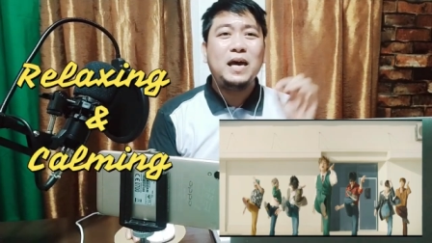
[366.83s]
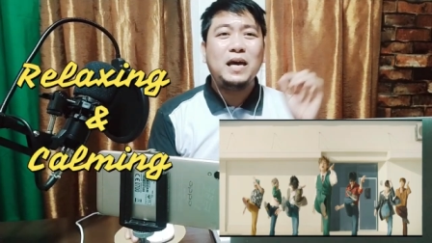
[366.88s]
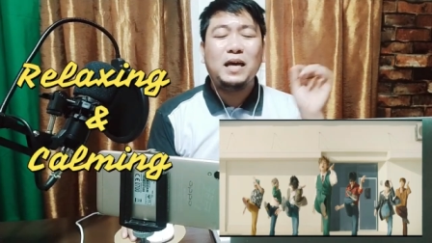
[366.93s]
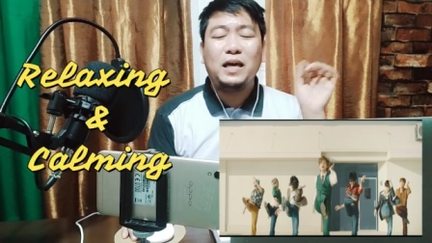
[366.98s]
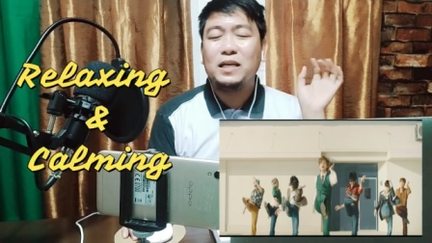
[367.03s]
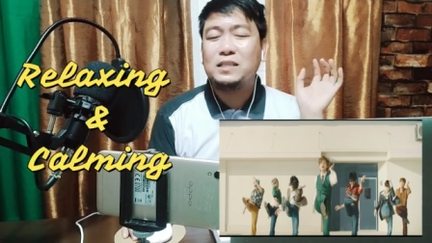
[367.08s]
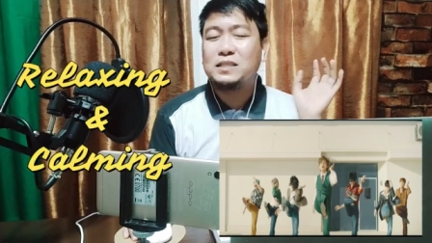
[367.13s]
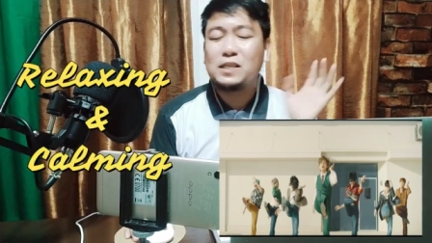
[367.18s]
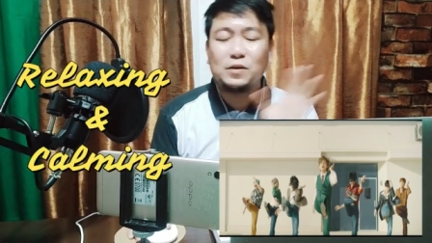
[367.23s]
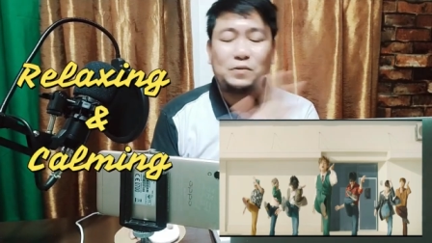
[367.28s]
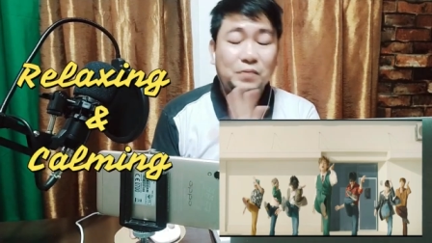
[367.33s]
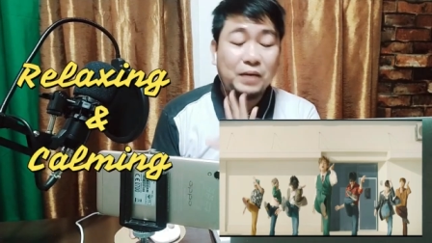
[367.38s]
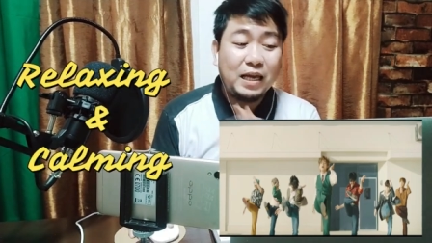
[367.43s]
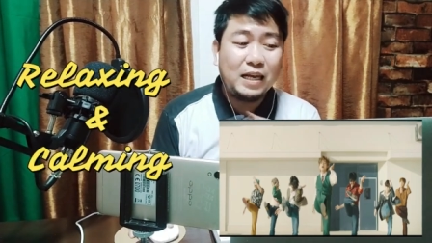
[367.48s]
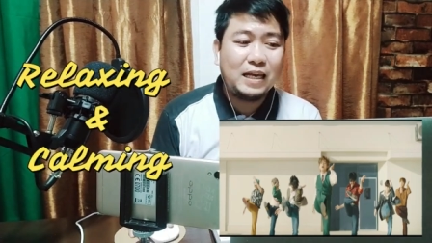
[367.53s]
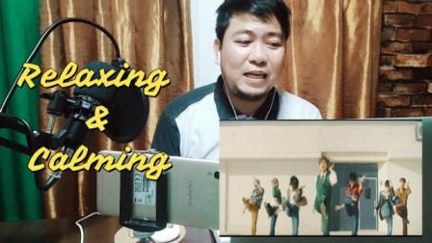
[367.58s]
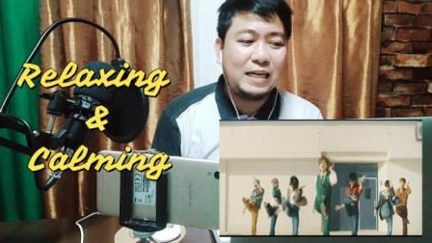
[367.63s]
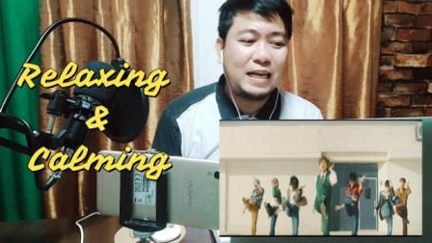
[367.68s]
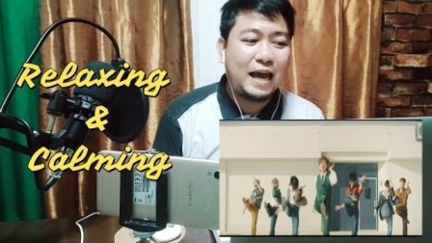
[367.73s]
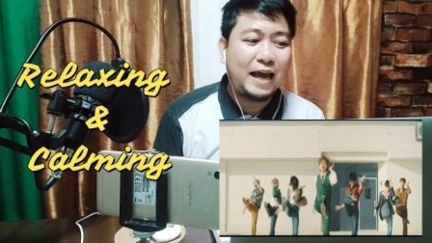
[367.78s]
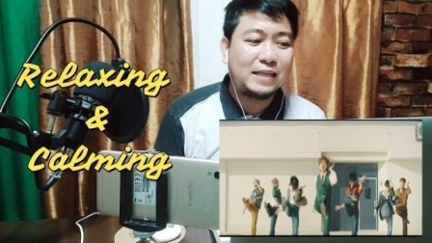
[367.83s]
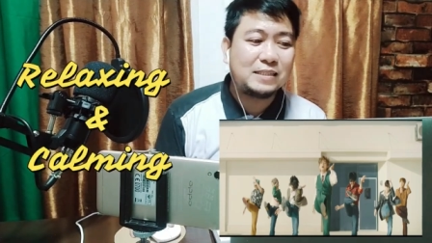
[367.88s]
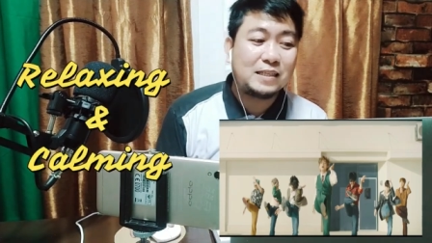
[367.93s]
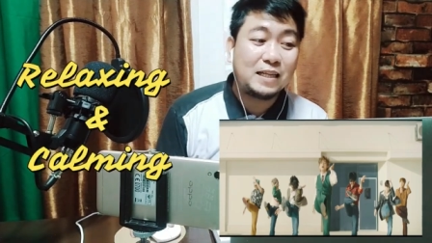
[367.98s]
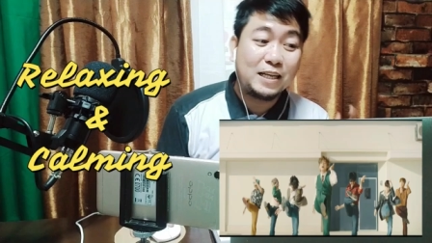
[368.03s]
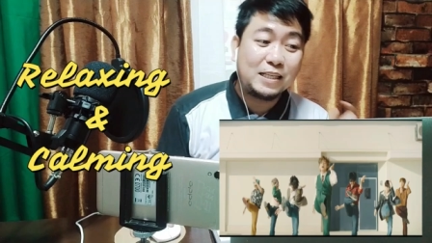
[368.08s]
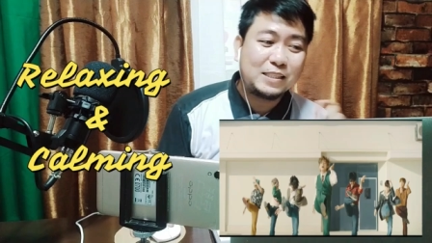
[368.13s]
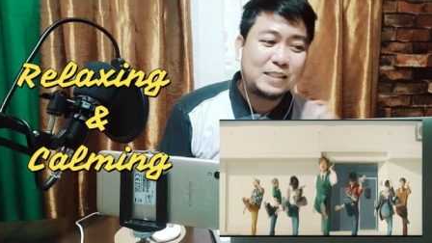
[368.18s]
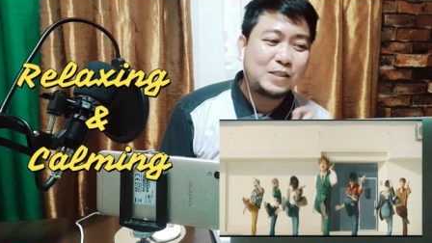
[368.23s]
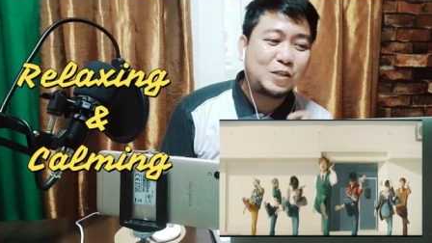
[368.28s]
It's really nice.
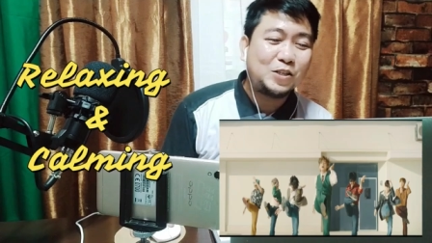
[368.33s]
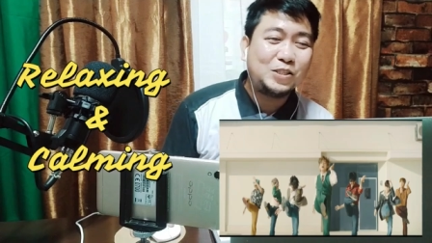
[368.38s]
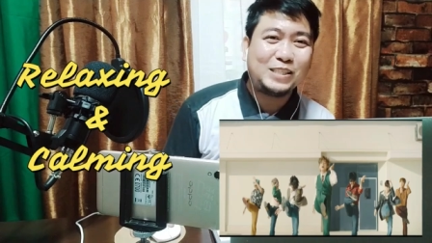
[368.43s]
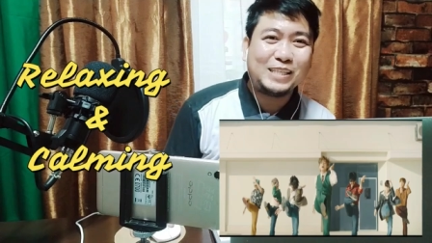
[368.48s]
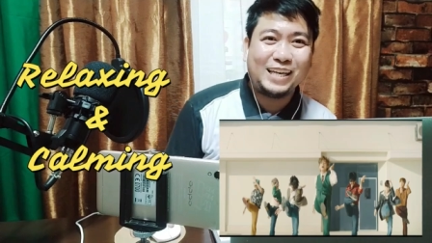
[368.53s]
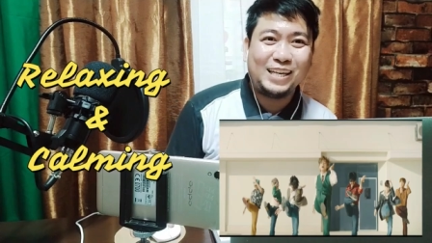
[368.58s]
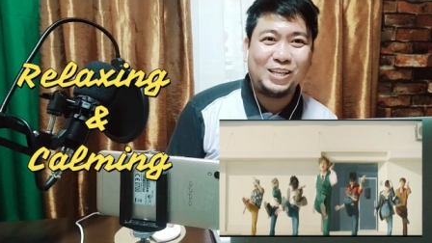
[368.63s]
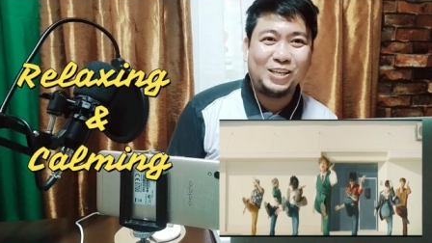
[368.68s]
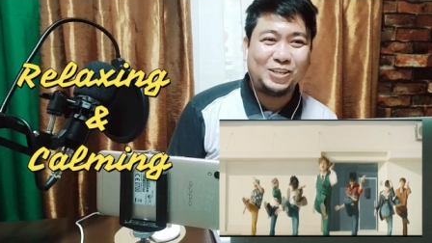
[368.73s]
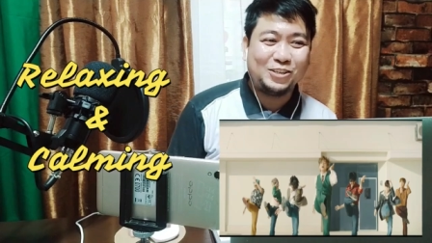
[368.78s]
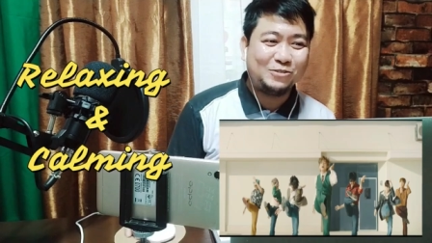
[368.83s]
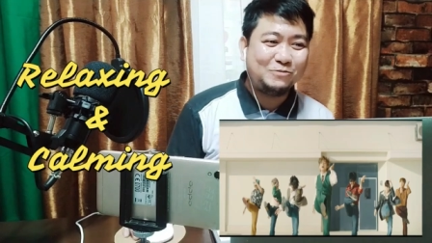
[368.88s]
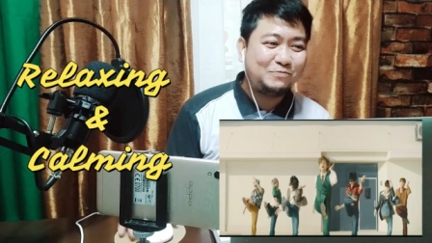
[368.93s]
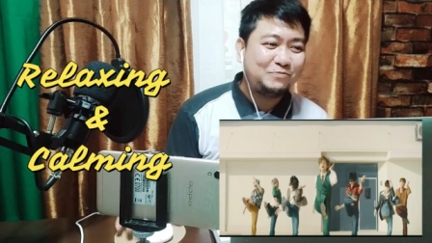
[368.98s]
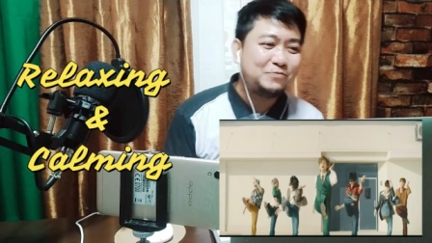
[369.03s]
Let's continue.